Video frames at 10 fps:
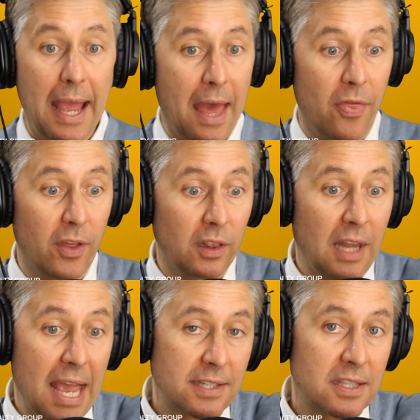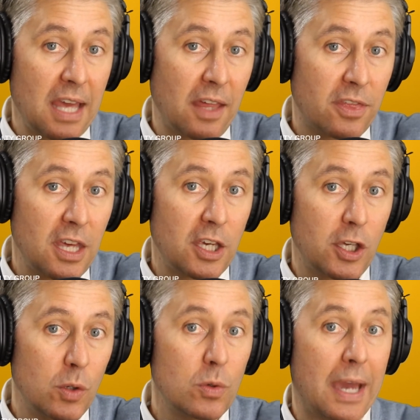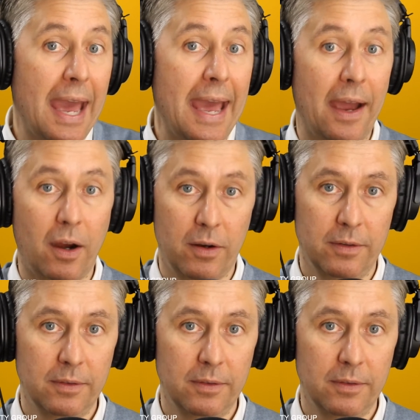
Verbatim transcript: and the less they think you care,